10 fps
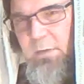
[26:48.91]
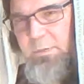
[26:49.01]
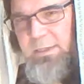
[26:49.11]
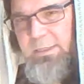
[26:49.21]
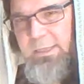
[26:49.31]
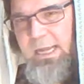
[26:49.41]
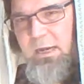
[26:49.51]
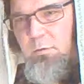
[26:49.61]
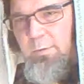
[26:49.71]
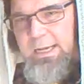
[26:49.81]
But that
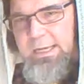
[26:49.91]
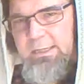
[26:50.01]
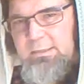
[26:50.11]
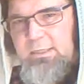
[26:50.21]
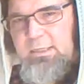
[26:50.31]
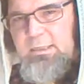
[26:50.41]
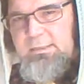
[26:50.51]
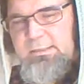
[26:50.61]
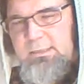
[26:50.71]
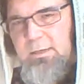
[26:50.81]
now we can
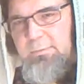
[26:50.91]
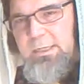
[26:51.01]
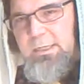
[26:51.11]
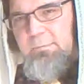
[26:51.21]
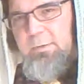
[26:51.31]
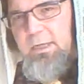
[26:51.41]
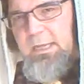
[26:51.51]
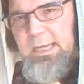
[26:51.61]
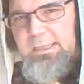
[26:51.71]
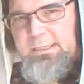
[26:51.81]
sum it up
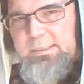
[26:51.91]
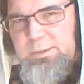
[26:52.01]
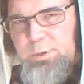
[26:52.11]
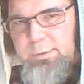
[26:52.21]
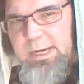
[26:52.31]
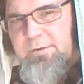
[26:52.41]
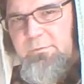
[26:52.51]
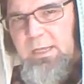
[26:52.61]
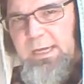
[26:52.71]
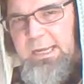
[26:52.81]
in the tree of
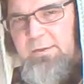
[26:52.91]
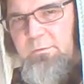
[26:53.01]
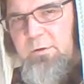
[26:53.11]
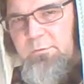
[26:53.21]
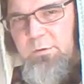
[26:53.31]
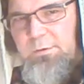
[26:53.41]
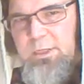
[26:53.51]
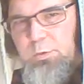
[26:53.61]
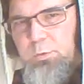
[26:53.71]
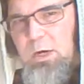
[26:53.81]
life through the
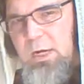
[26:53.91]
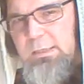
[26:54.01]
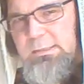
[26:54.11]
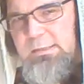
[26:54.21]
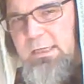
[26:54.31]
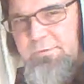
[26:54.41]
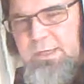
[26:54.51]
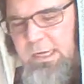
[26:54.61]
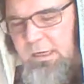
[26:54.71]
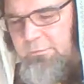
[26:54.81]
cross of
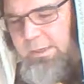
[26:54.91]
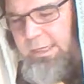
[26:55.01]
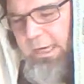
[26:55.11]
Calvary,